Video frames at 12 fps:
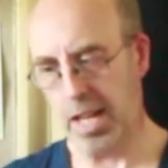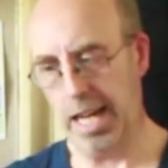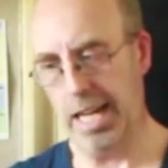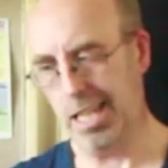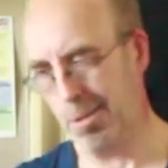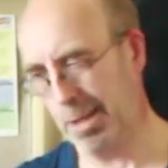
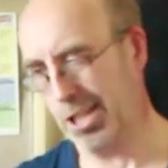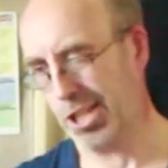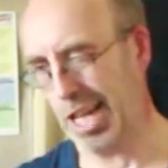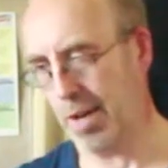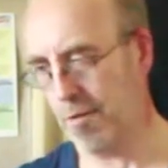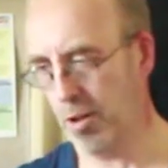it's a bit
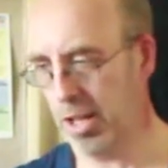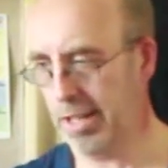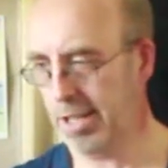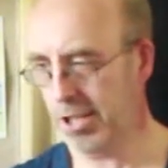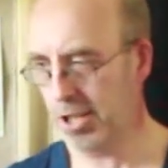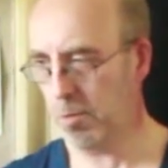sad really,
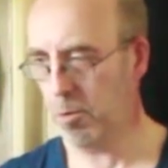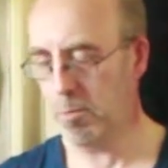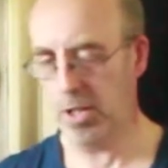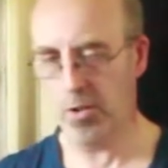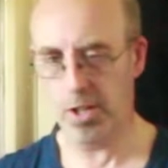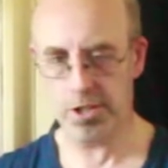because it would
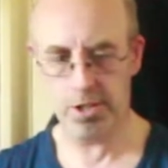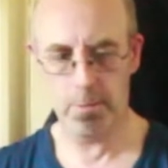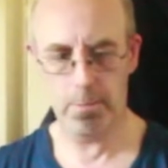be nice to